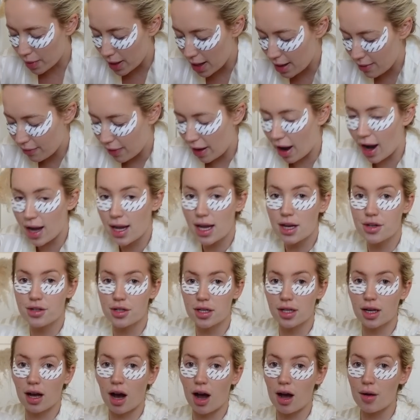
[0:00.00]
believe it. I
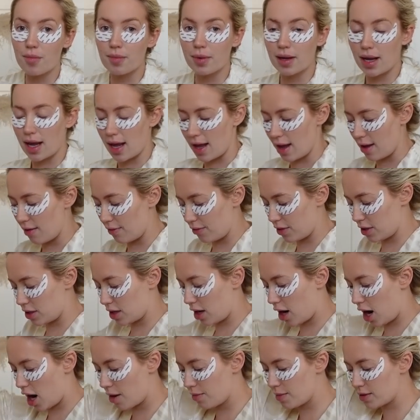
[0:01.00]
literally can't believe the
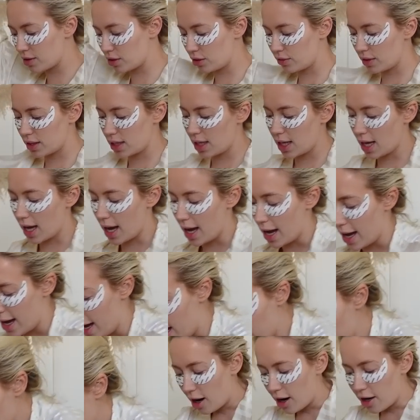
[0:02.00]
time is already here.